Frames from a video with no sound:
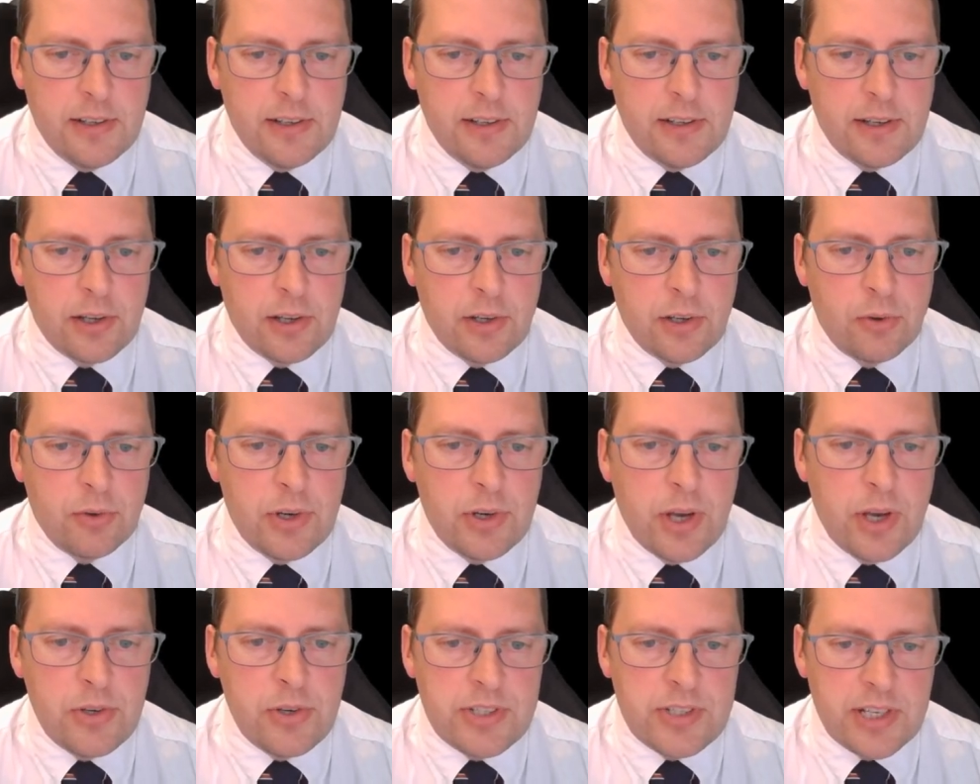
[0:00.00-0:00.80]
Now you'll
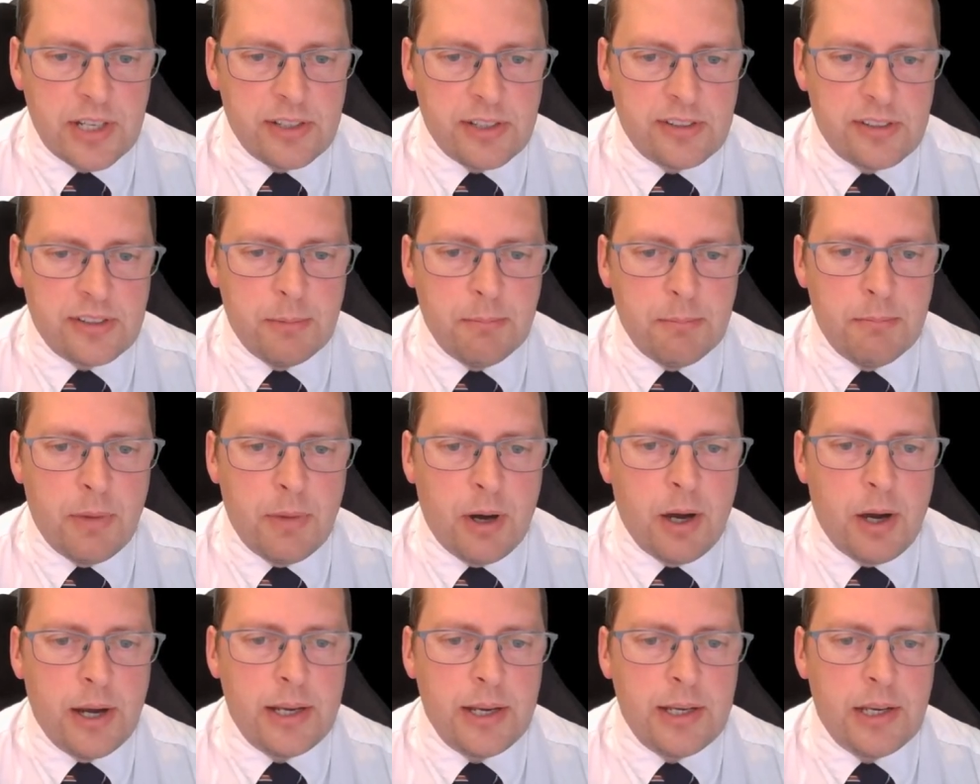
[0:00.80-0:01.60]
notice that
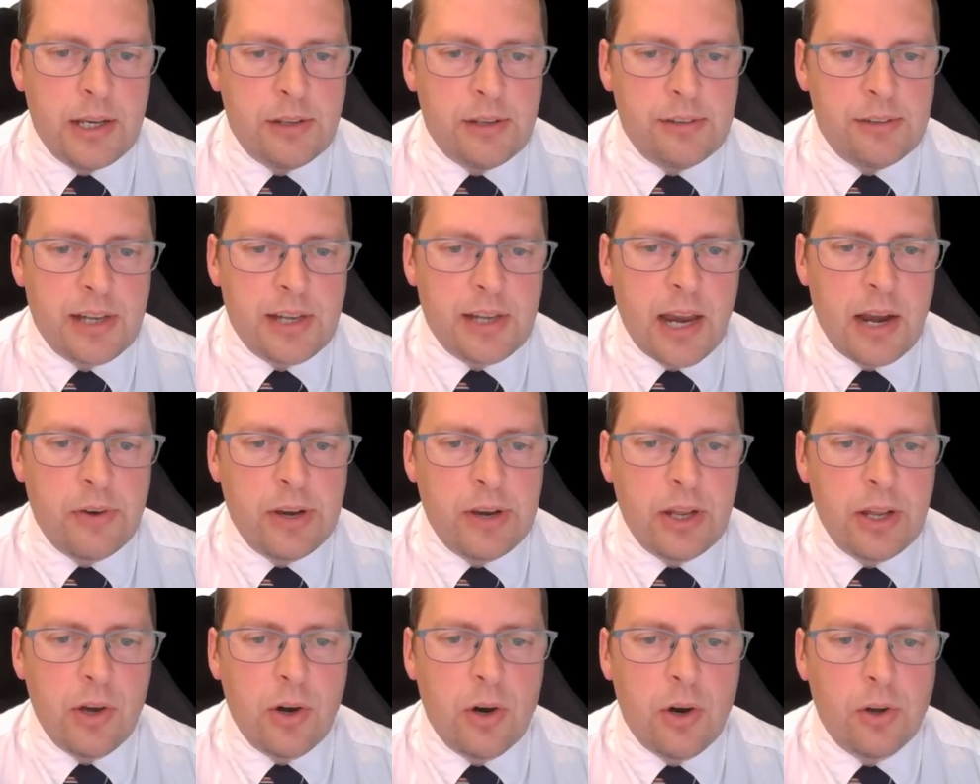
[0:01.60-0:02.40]
mine is
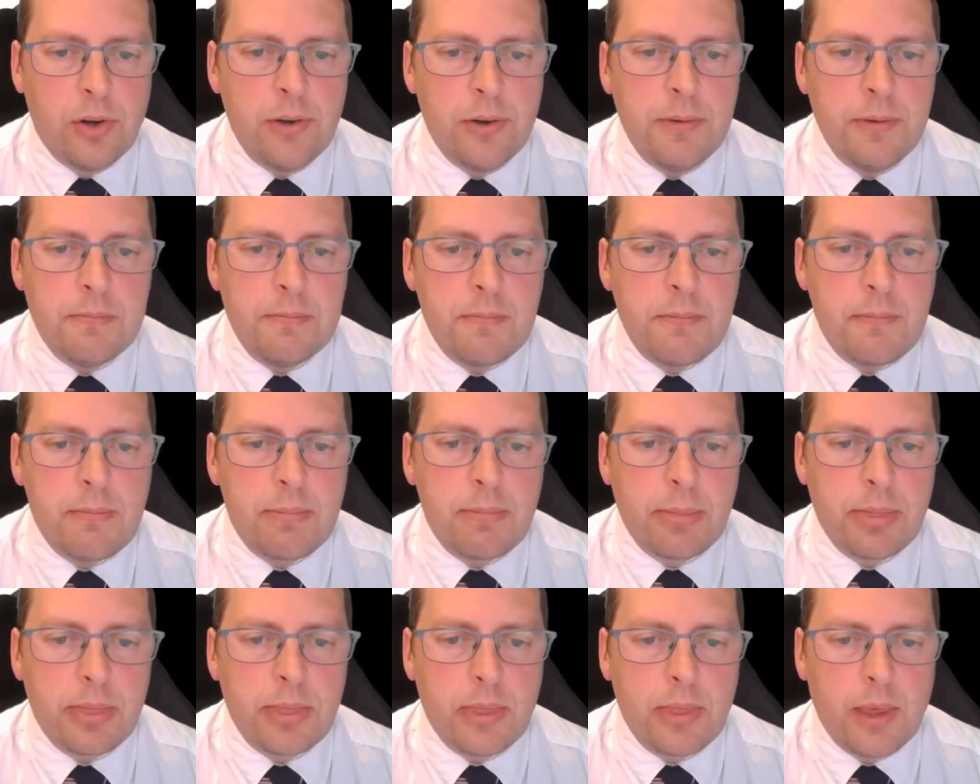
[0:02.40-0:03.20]
carrying on
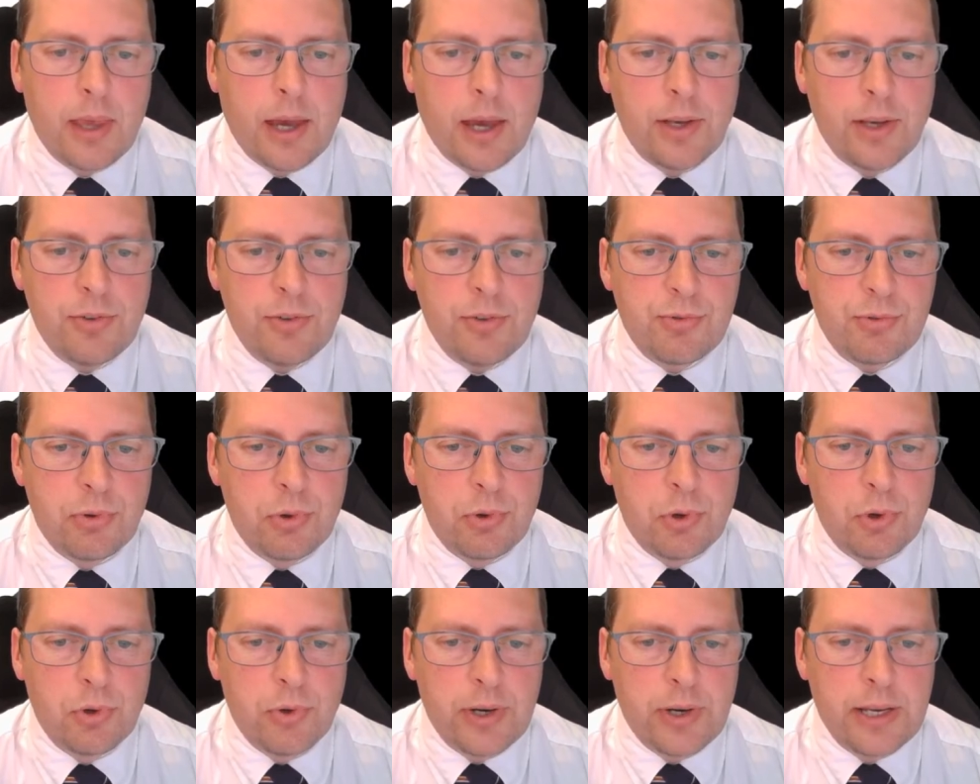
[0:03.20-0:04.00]
and
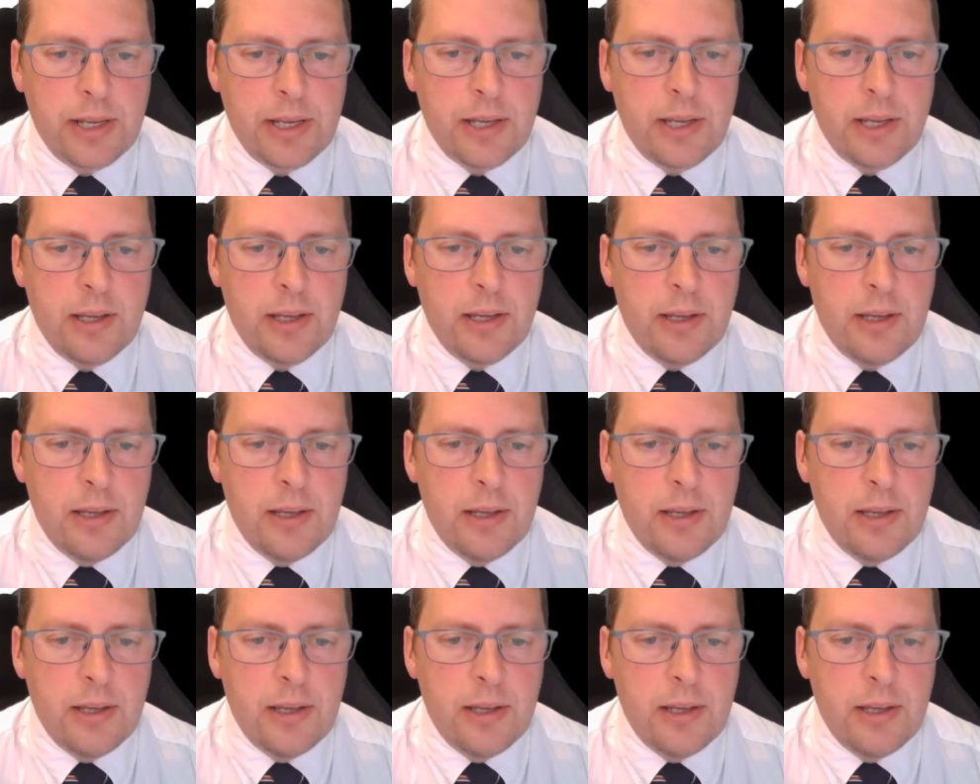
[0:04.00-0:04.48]
drawing